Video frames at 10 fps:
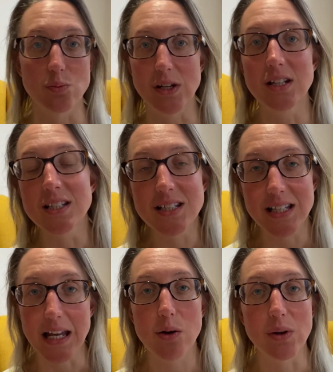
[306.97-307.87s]
We can
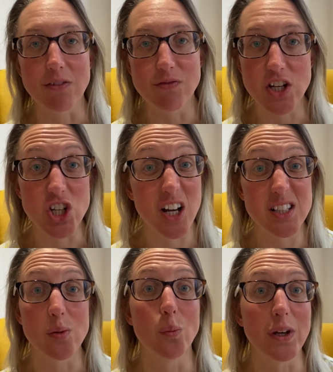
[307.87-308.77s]
see it, we can visualize
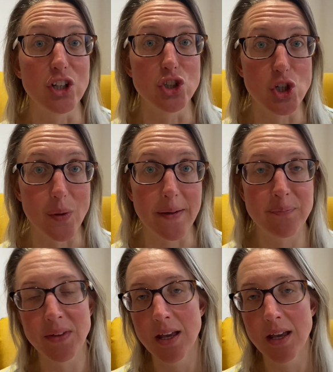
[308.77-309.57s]
it, and we can do it.